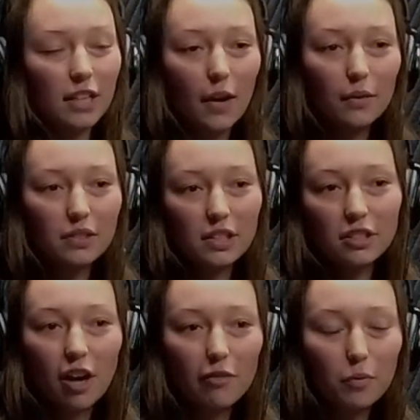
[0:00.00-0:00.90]
I was a
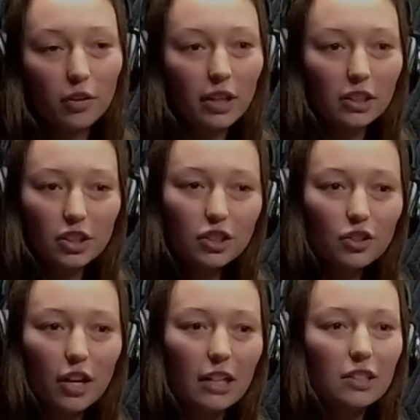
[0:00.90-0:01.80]
sophomore that just
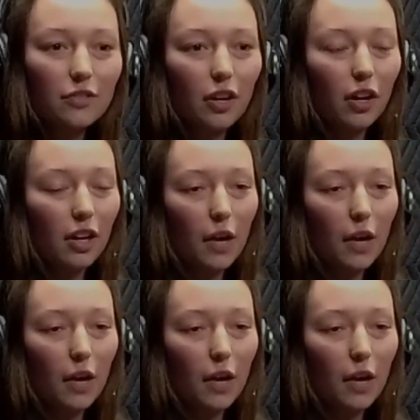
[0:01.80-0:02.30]
transferred.